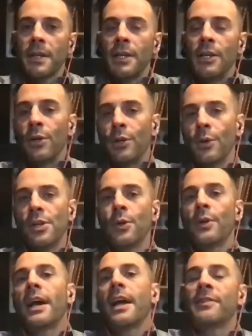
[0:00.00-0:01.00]
You know, right. you,
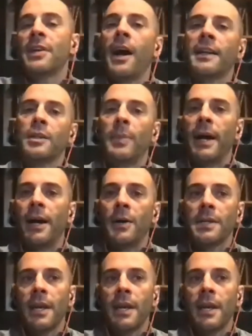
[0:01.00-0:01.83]
you and I have talked about